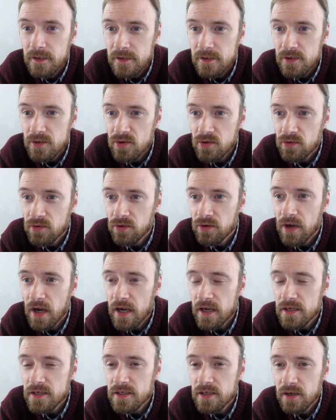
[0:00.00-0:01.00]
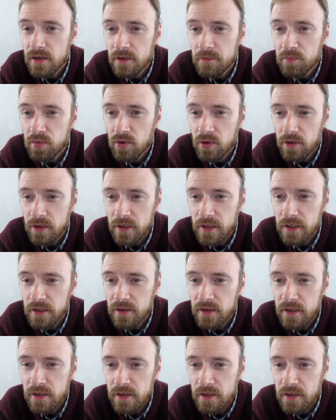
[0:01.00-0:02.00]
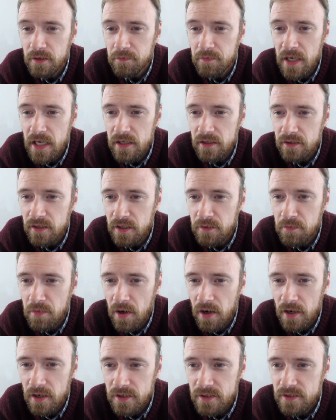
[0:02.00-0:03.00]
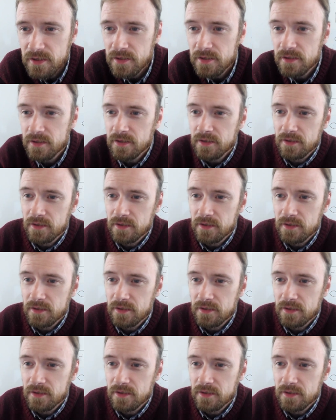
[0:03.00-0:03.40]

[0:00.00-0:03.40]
So you guys are put in the penalty box.